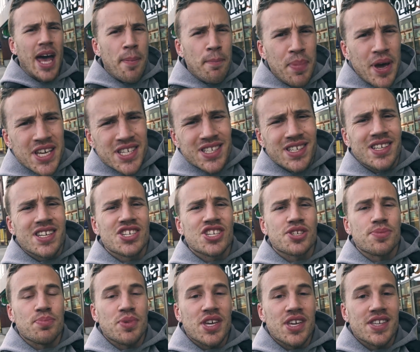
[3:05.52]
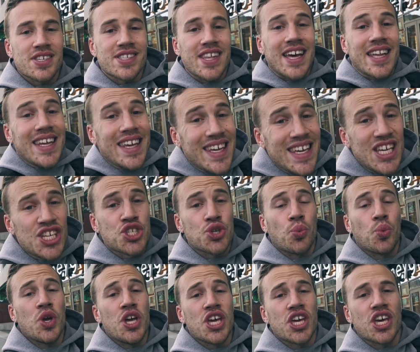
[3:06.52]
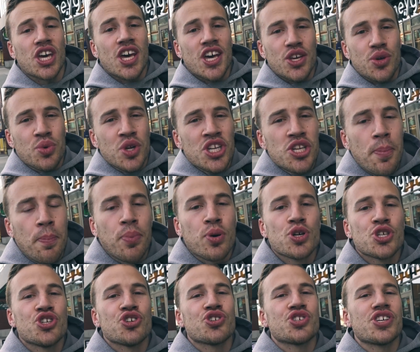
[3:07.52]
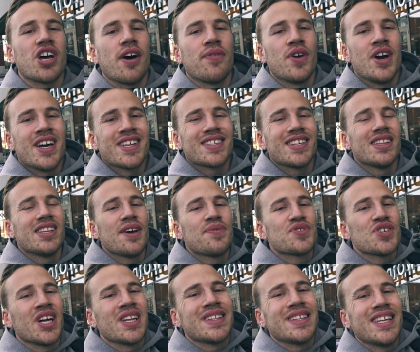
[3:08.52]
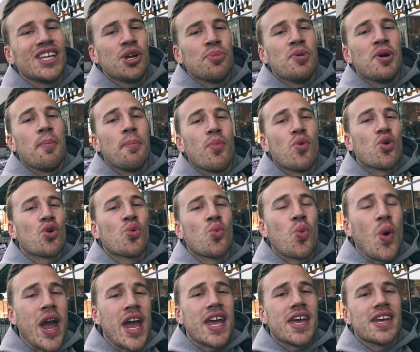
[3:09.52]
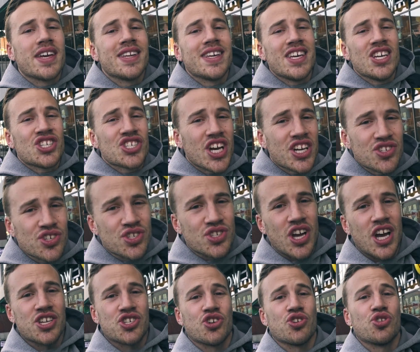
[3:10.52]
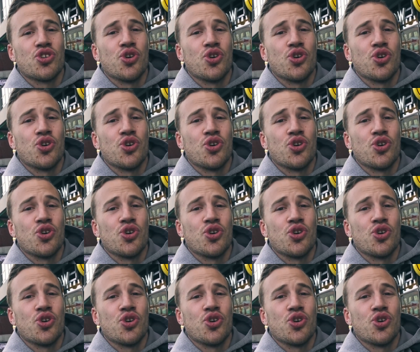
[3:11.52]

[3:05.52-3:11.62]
that basically just means that each week you need to push yourself to lift a little bit more weight in each exercise you're